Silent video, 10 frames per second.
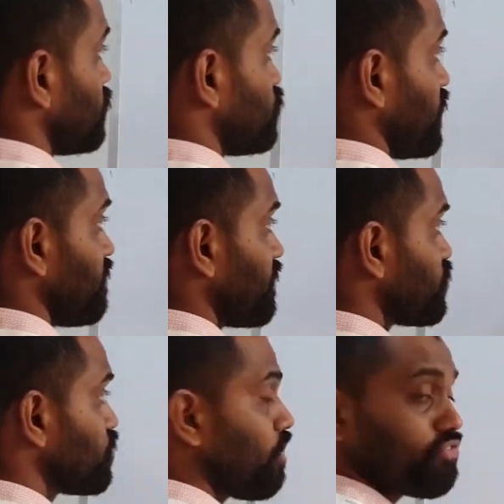
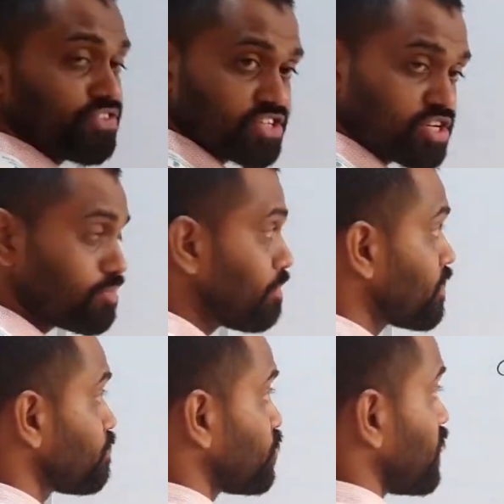generation of resting
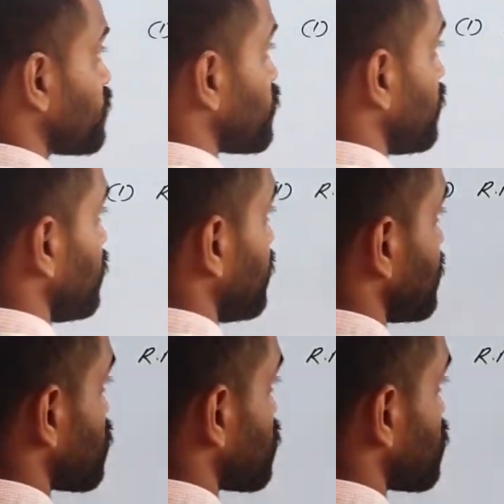membrane potential in